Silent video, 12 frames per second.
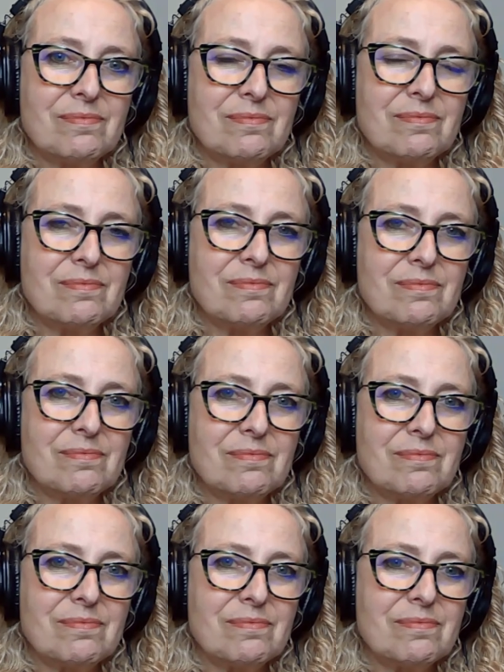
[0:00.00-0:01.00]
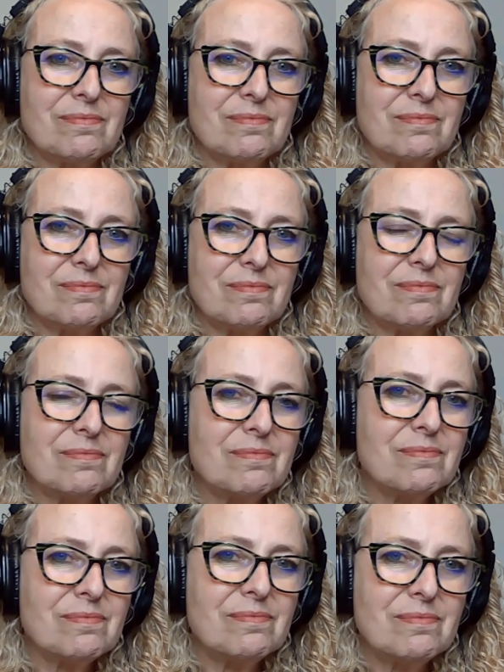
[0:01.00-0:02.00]

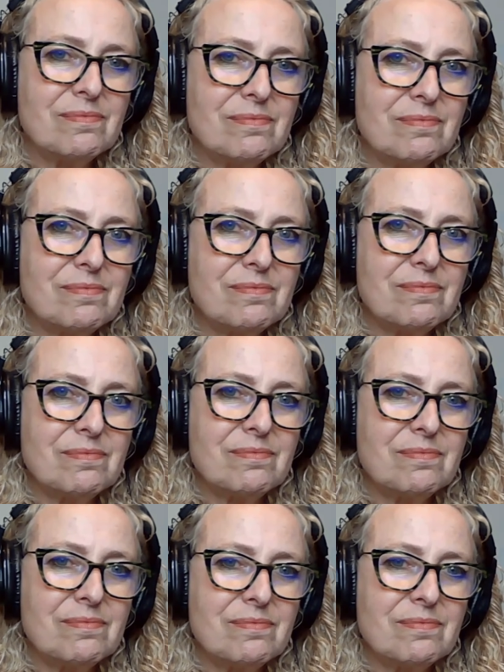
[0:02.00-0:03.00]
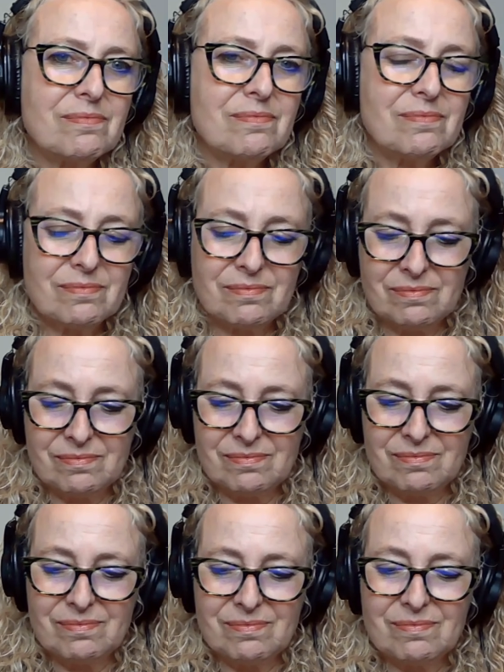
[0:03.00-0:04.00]

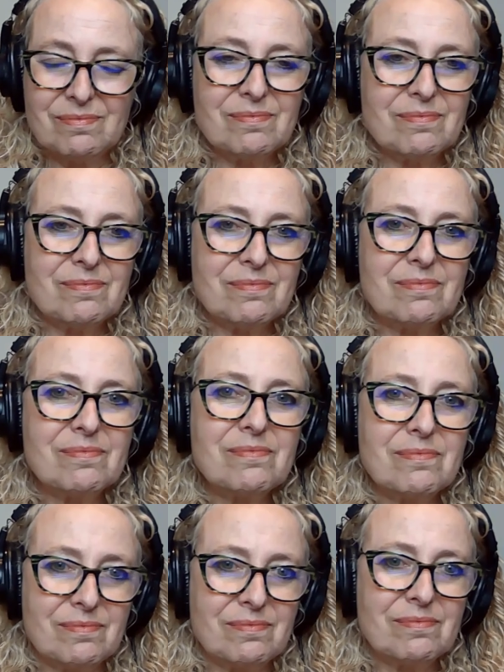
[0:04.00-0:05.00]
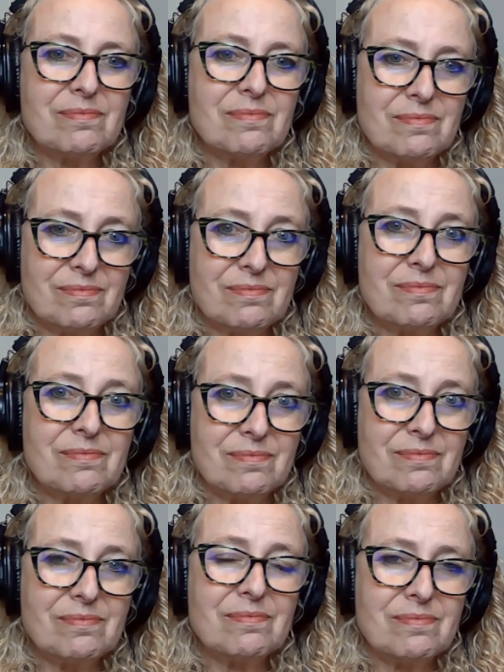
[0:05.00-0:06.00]

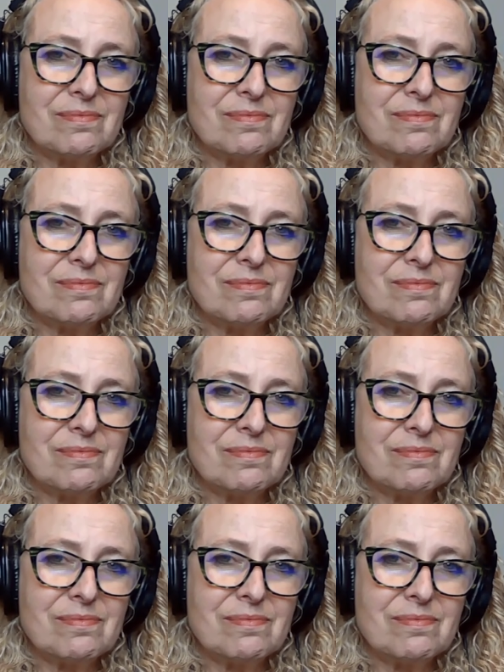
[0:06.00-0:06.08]
The person shown says nothing.